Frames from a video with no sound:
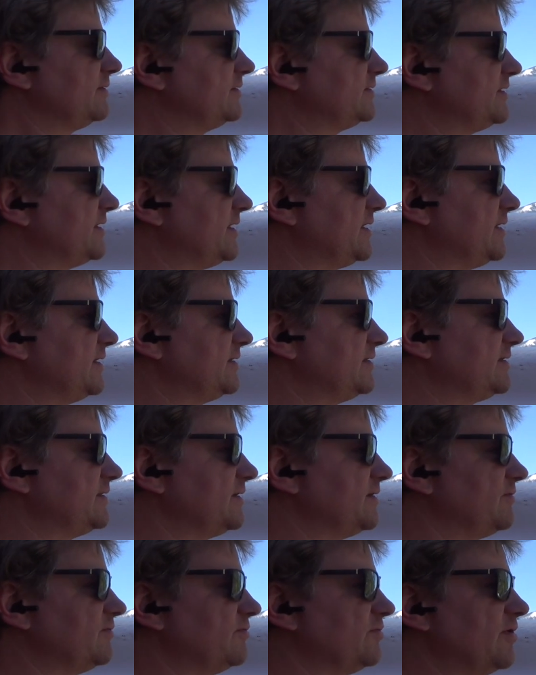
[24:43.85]
to
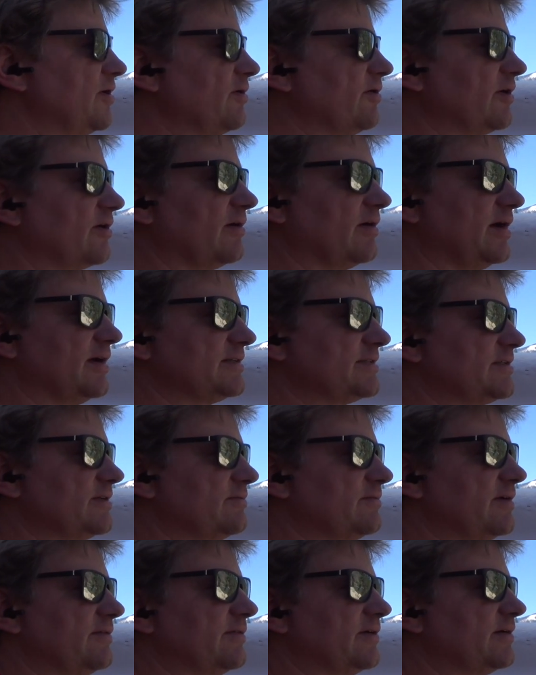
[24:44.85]
row across the
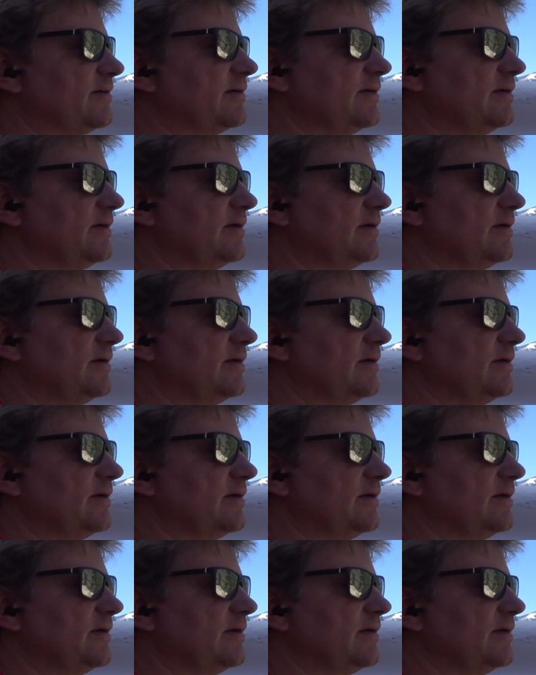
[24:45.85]
river.